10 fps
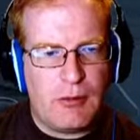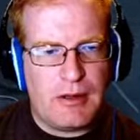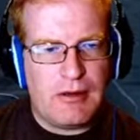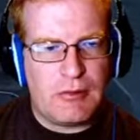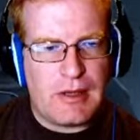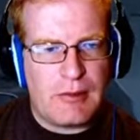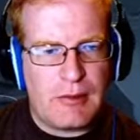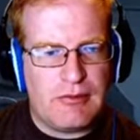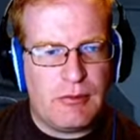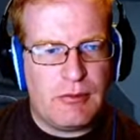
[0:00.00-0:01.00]
because when I
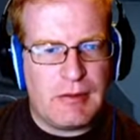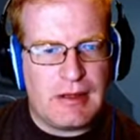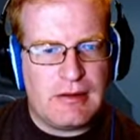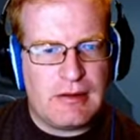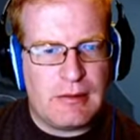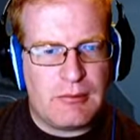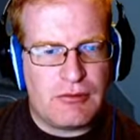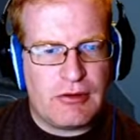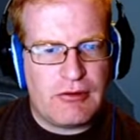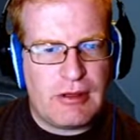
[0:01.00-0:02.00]
was doing my
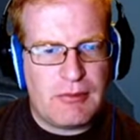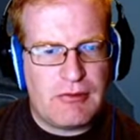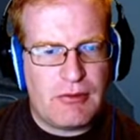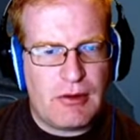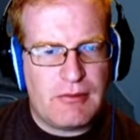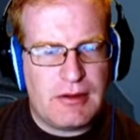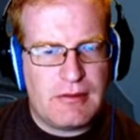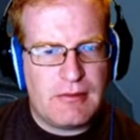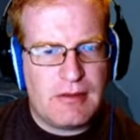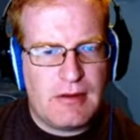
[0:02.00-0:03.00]
demonstration episode of it,
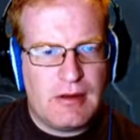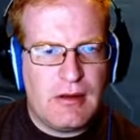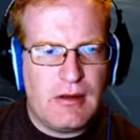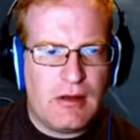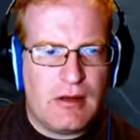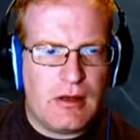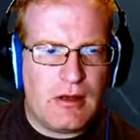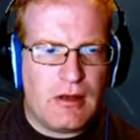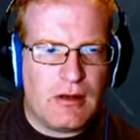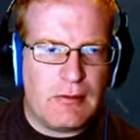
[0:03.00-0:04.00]
uh, he was